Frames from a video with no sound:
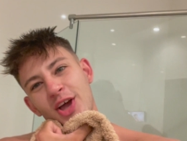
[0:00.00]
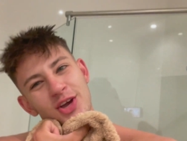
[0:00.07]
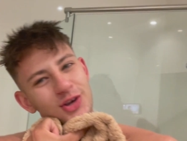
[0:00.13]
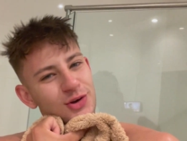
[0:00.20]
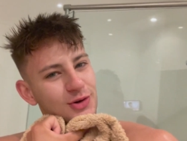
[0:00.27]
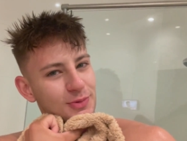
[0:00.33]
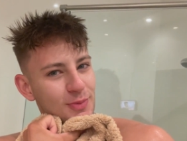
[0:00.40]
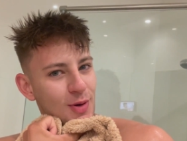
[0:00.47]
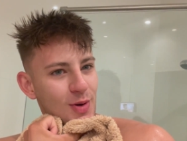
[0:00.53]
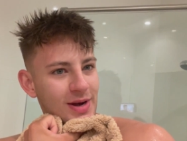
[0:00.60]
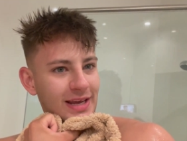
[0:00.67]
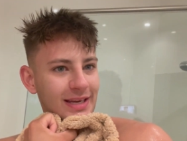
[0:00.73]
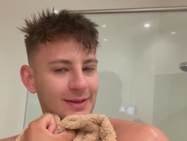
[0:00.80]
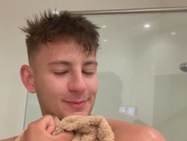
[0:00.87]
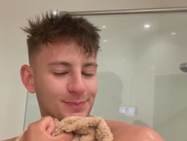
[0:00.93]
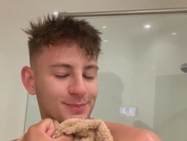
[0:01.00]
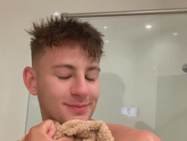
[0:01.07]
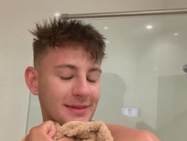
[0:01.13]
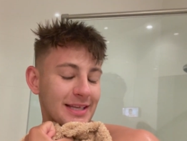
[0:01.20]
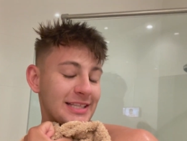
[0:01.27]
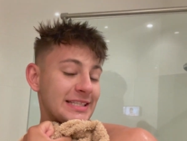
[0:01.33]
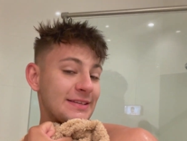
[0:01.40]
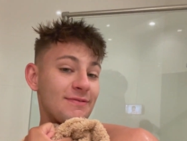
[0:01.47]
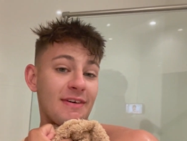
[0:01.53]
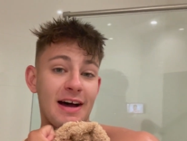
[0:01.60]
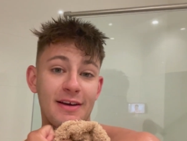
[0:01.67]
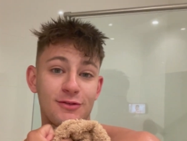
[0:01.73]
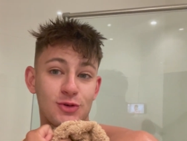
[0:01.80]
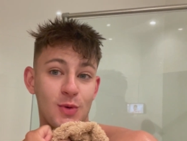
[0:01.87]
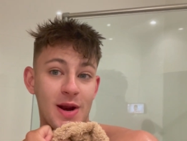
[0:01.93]
Good morning. It's
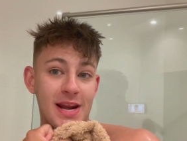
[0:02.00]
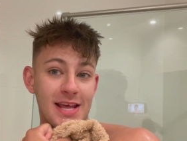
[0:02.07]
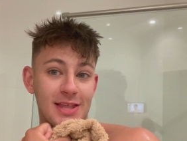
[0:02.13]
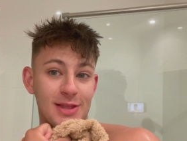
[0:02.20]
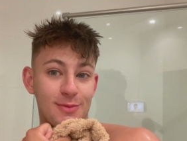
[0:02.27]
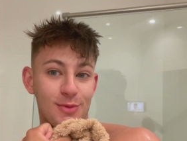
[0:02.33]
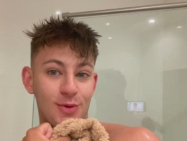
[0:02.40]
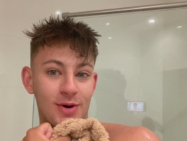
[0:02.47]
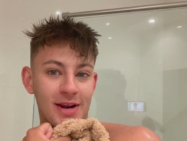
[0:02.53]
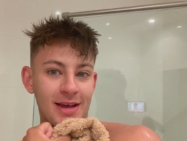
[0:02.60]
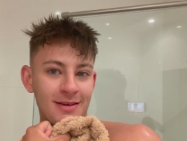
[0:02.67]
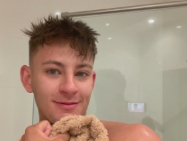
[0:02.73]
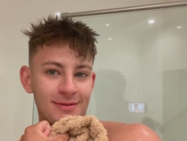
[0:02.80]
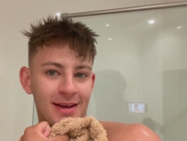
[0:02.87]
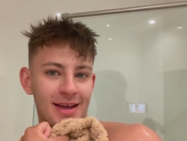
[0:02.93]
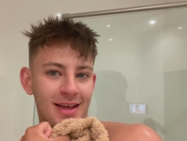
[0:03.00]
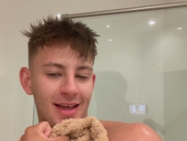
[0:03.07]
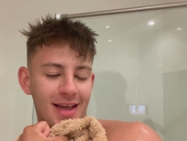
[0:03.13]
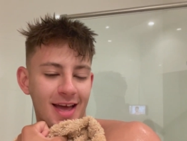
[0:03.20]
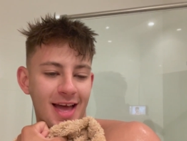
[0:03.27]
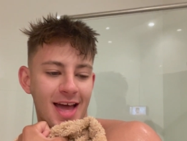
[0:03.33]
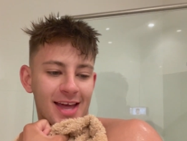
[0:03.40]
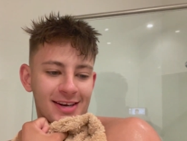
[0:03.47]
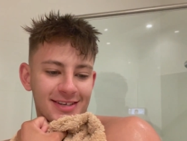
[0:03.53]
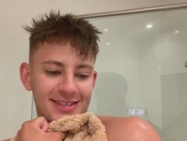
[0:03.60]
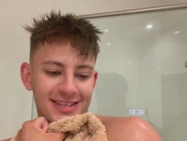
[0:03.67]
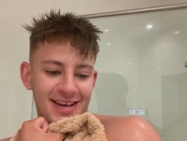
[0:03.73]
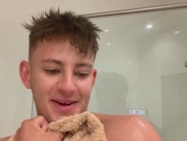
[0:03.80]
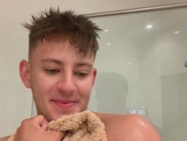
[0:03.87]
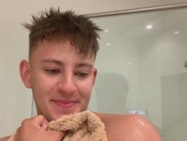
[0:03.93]
5.20 in the morning. And
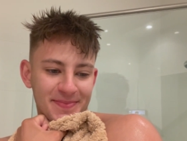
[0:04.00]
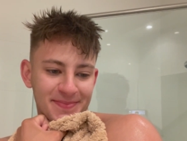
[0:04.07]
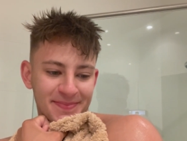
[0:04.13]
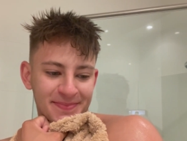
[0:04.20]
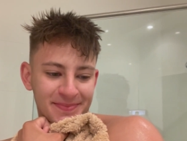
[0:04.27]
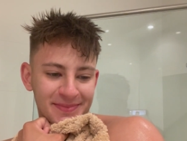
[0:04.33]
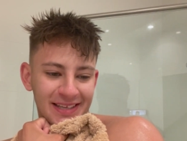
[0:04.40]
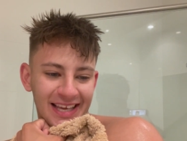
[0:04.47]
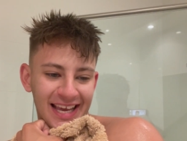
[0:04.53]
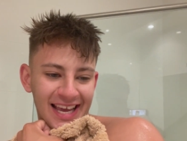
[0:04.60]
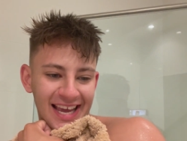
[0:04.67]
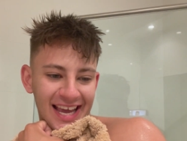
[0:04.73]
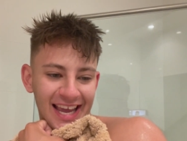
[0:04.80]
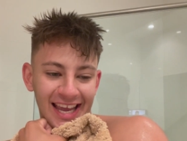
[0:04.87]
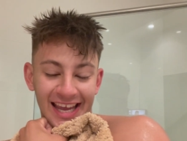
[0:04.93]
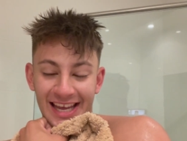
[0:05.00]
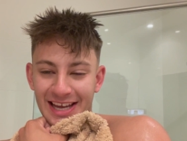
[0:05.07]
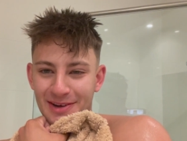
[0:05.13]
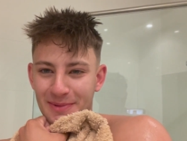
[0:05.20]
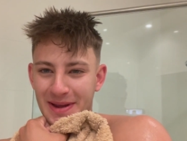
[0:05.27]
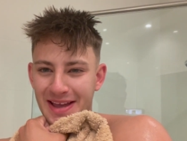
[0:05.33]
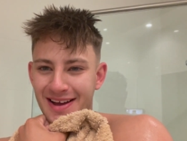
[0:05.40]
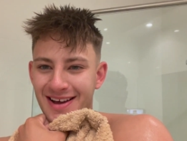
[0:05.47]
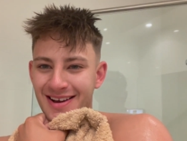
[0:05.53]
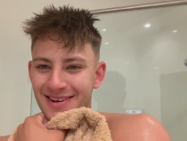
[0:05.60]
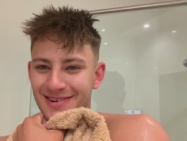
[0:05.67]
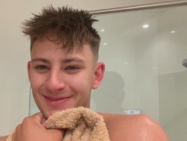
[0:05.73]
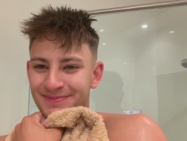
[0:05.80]
um, here we are.